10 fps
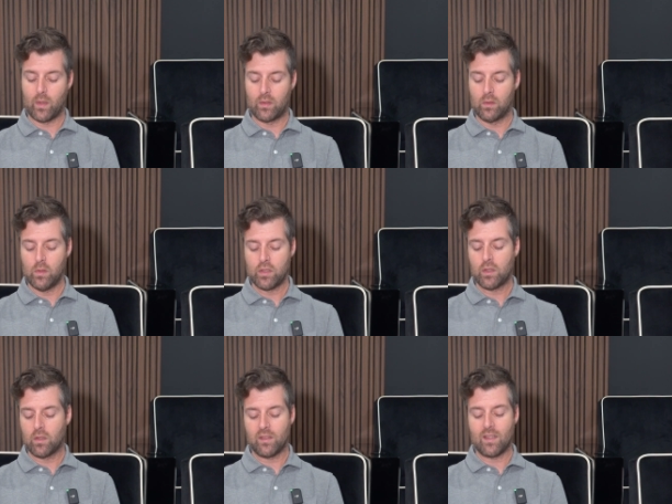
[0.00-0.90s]

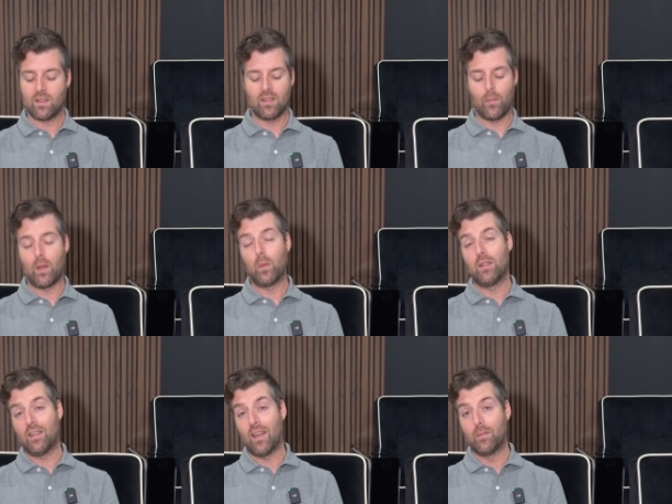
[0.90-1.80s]
resolution, or is that just something we
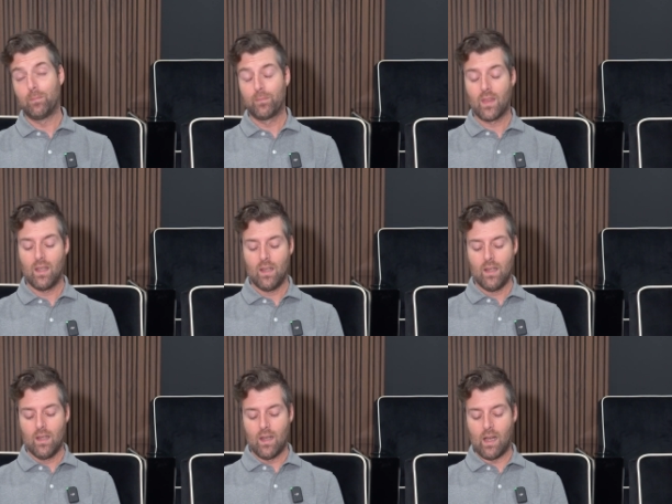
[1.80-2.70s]
say?
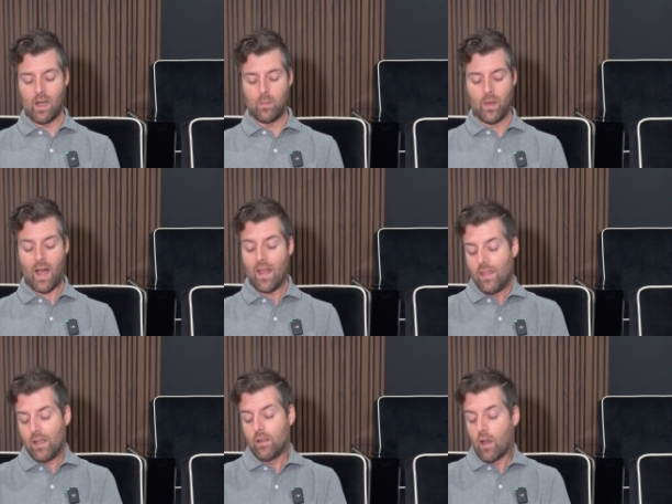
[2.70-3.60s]
Um, I
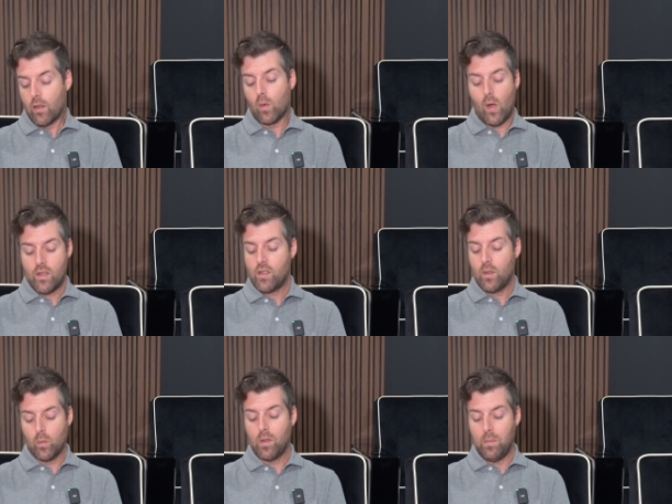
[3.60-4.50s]
think another
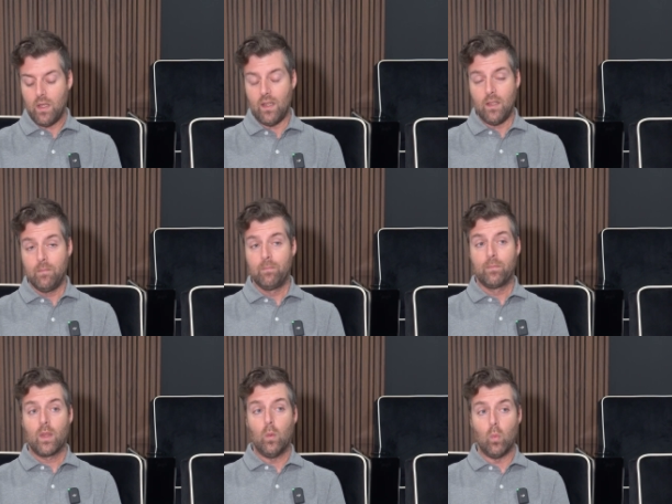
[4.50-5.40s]
question would be,
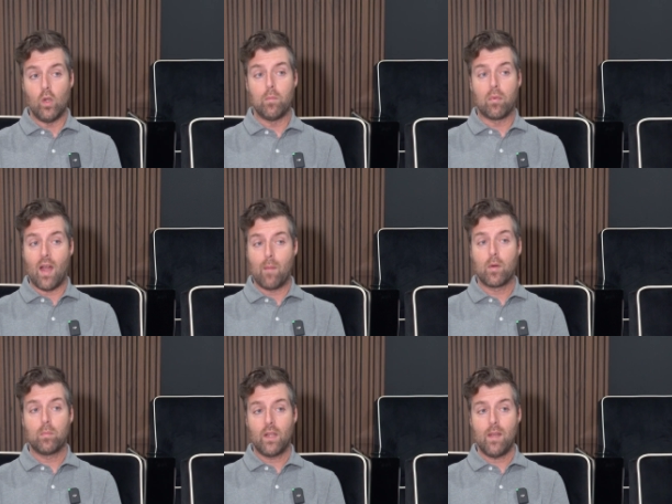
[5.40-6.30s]
would
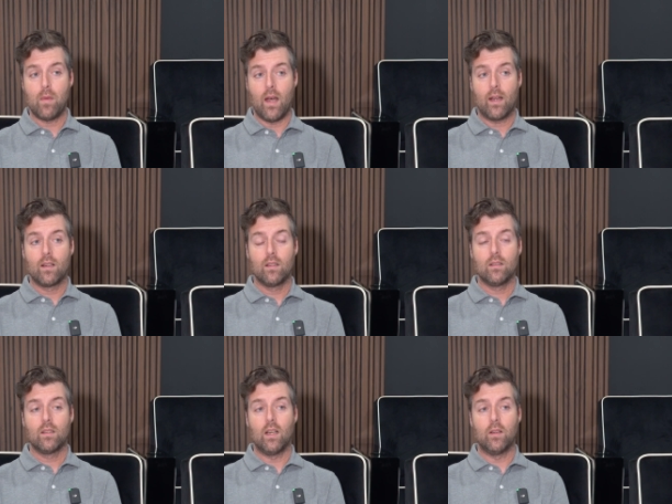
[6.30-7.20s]
proper playback
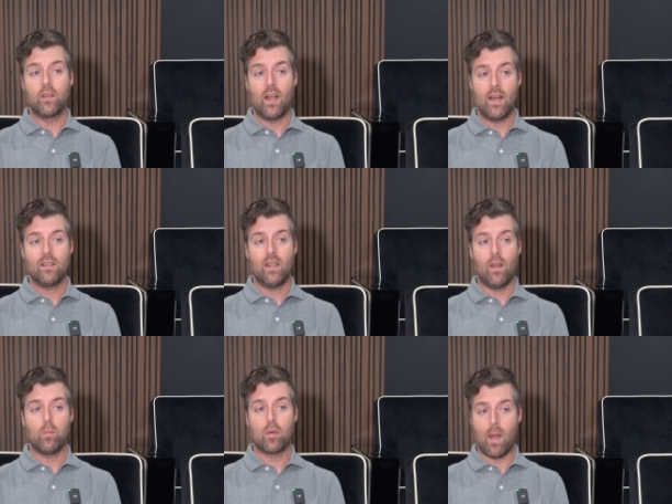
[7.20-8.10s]
of
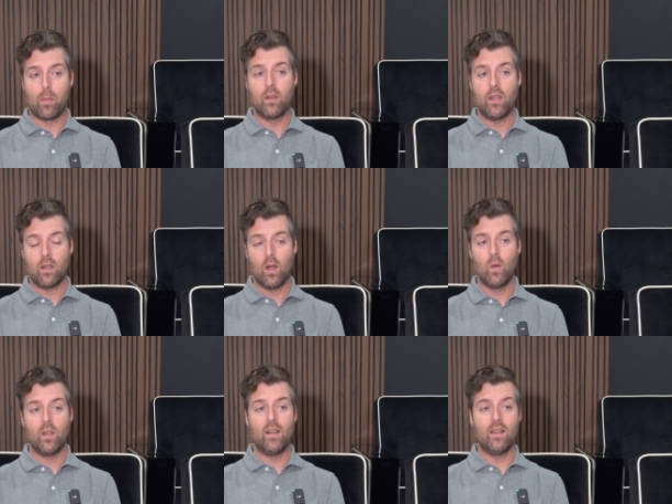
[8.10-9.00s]
content properly
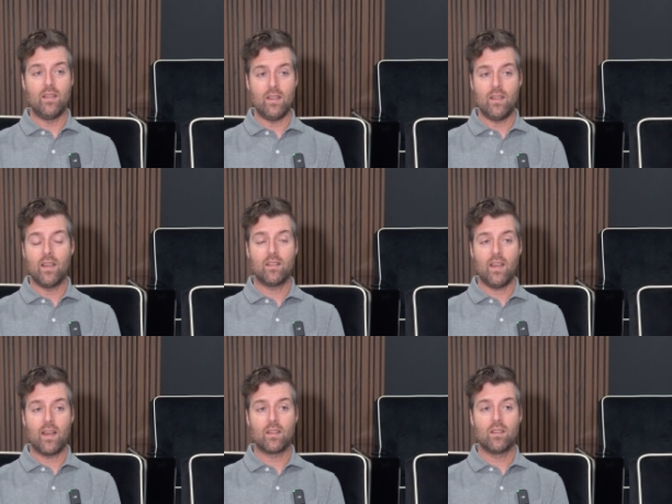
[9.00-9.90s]
encoded in D T S
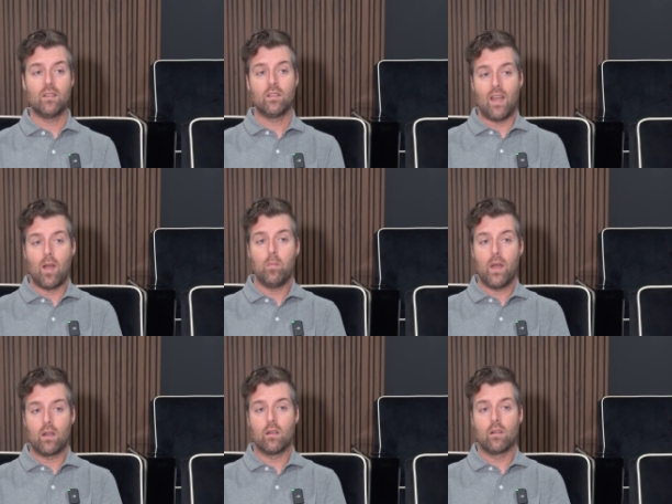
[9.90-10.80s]
X sound
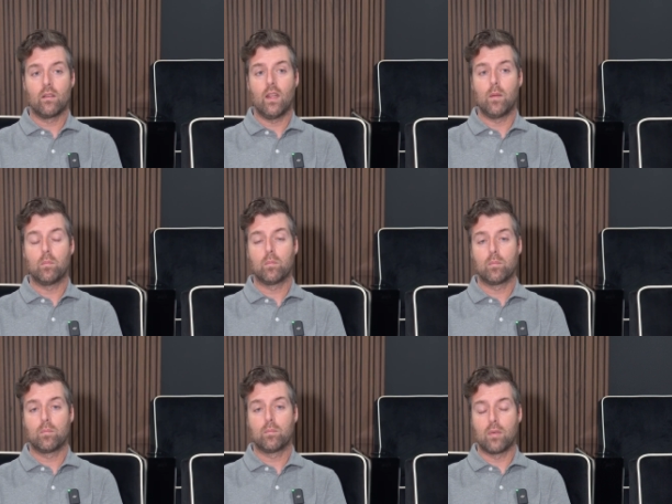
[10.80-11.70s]
better than
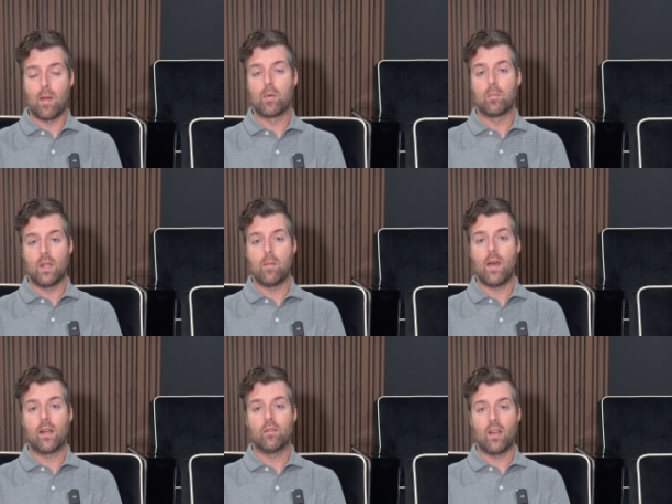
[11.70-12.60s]
proper
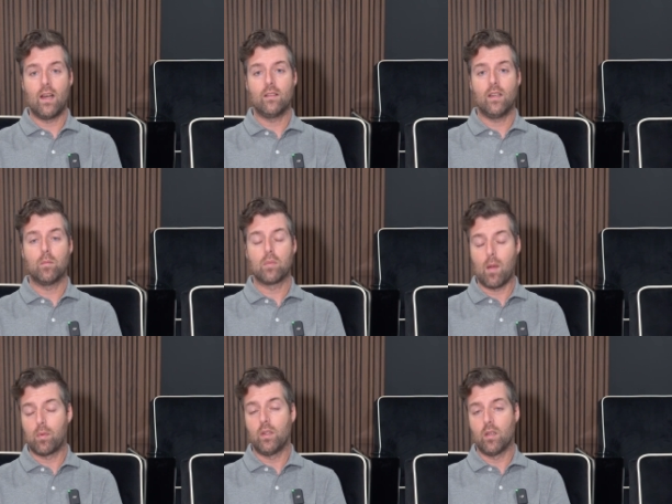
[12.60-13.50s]
playback of content
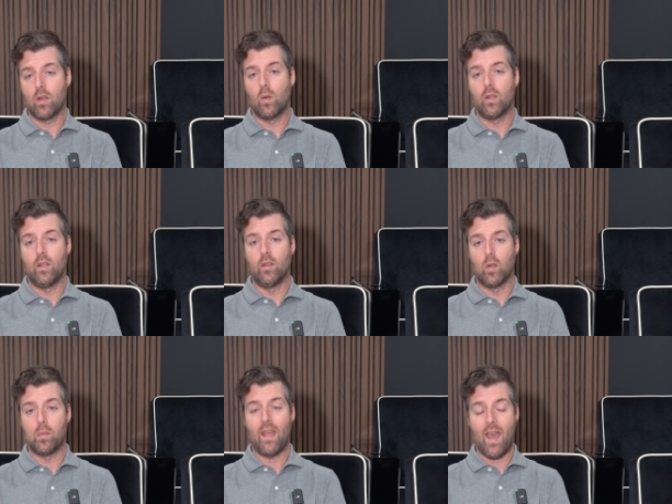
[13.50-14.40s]
properly encoded in
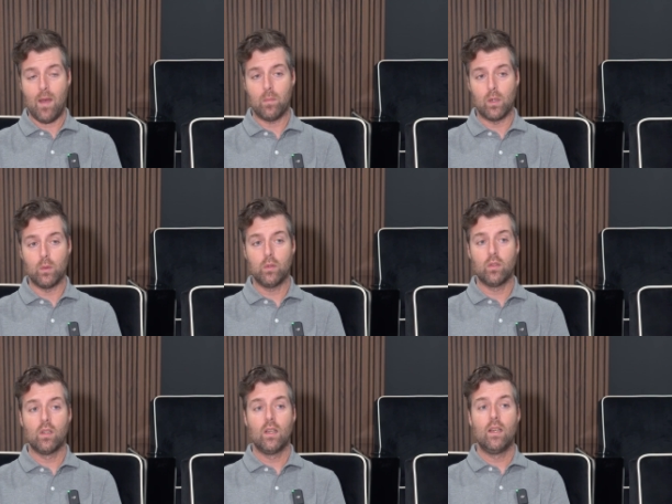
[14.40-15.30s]
Dolby Atmos?